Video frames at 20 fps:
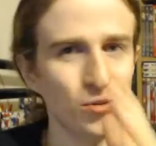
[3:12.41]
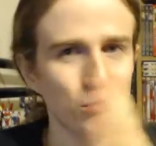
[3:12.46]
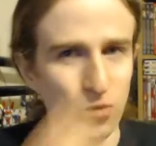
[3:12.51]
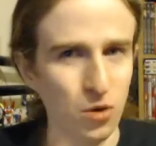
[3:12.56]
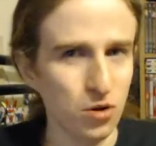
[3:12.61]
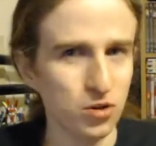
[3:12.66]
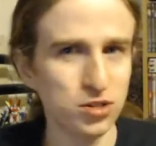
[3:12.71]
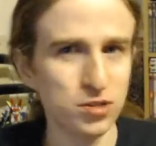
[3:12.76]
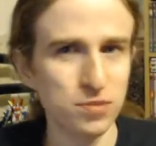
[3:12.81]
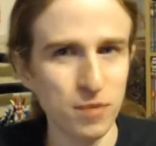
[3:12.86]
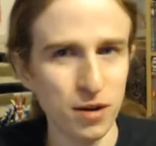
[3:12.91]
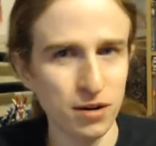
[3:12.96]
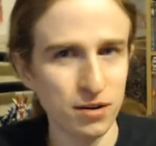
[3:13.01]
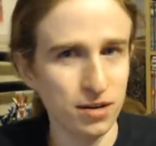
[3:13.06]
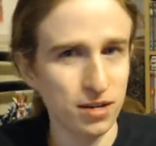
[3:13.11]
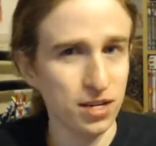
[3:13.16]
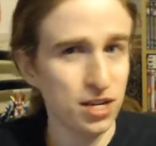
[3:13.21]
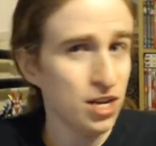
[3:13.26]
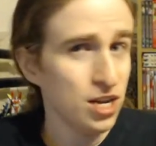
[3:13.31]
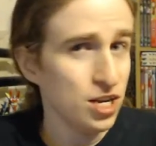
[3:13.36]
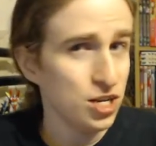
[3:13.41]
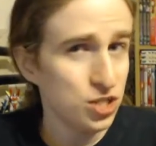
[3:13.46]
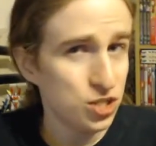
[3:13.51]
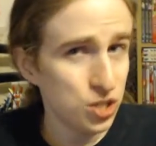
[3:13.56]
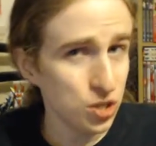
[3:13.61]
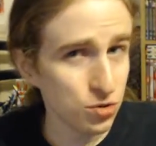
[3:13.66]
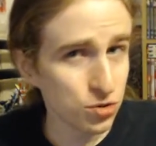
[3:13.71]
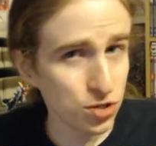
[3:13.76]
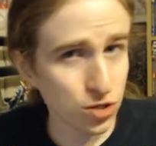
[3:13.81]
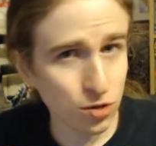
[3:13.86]
Rosemary,
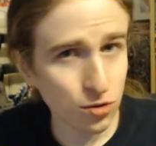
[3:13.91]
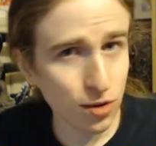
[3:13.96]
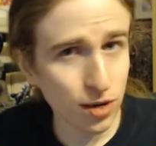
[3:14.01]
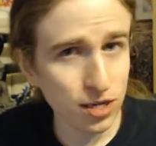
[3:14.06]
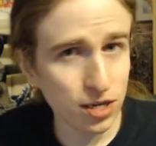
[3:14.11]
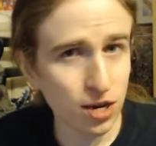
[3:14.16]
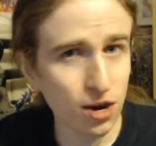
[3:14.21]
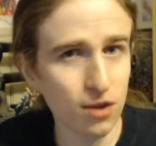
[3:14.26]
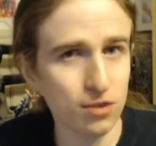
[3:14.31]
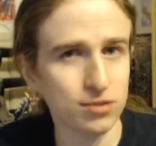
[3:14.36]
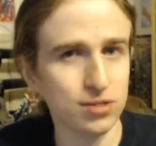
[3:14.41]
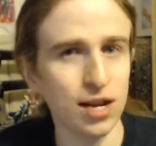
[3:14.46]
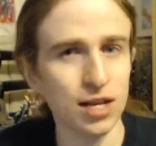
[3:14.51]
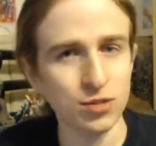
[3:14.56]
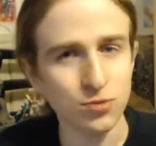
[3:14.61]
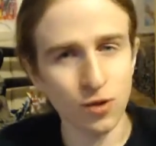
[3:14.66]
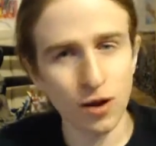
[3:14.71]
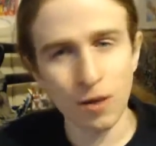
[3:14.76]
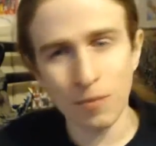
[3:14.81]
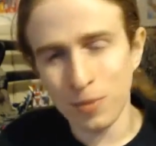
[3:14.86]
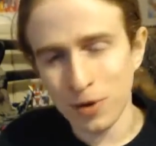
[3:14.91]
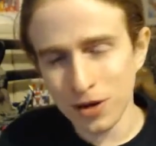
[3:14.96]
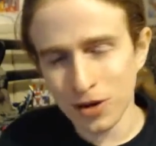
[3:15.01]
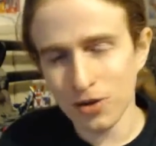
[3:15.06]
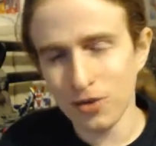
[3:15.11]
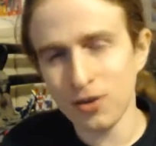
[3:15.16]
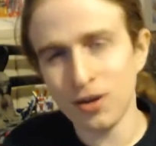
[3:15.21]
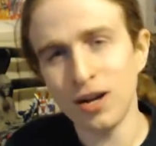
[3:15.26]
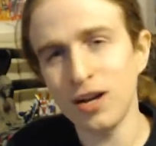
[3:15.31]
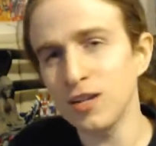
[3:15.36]
she was a great character as well, but
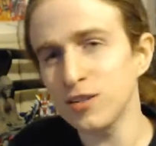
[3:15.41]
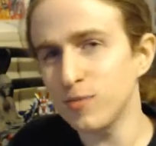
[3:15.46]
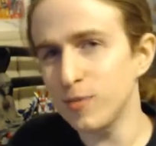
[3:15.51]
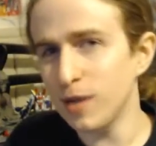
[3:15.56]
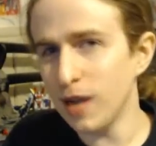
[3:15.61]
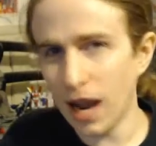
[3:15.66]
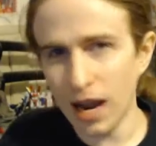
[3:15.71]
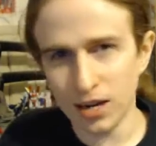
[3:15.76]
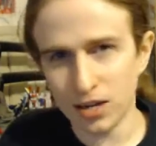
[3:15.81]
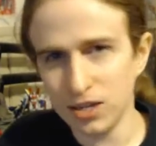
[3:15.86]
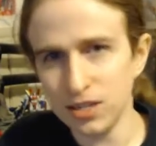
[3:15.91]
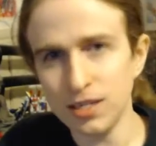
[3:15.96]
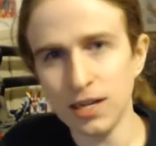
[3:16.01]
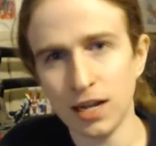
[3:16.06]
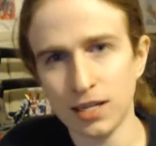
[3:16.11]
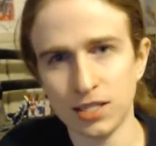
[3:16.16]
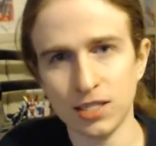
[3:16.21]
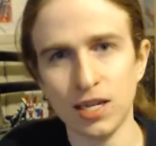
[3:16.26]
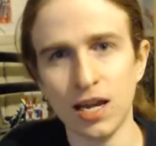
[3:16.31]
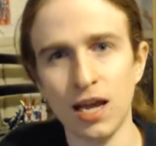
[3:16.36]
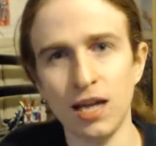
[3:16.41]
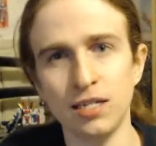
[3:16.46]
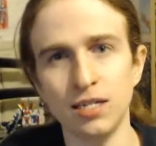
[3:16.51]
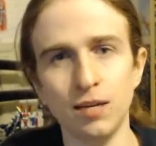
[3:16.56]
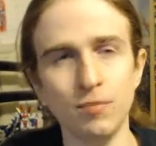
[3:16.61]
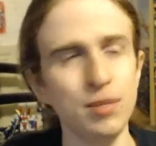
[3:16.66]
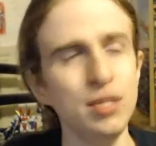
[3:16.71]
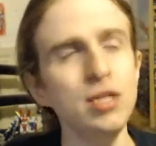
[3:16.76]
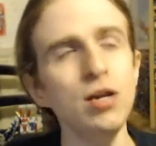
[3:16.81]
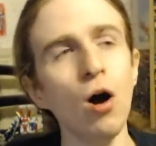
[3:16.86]
her husband, I could not stand
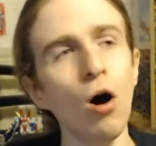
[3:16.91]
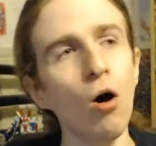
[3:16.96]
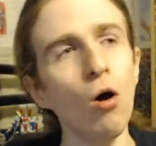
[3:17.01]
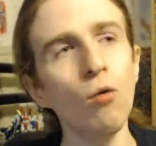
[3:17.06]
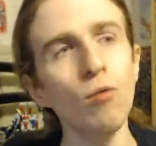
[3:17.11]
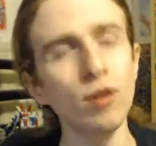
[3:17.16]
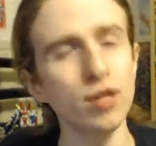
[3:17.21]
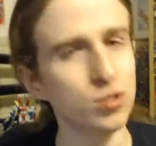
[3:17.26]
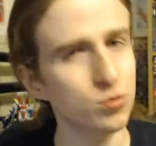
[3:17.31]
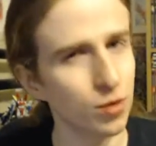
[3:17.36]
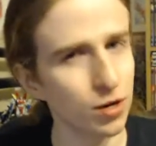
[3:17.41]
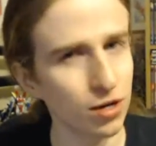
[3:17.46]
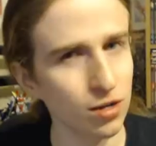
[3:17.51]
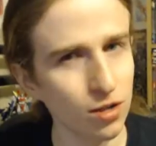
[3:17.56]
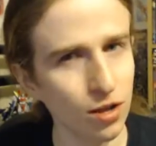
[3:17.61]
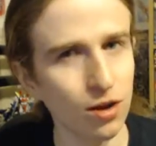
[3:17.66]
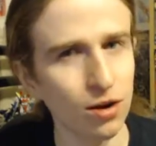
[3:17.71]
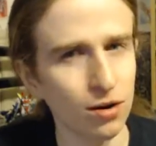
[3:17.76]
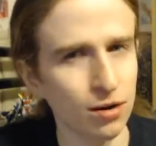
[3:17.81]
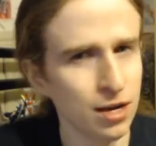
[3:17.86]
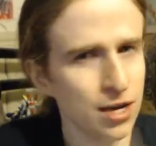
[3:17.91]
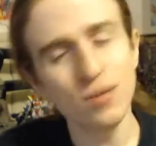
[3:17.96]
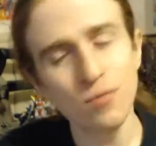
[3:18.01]
him. He always went along.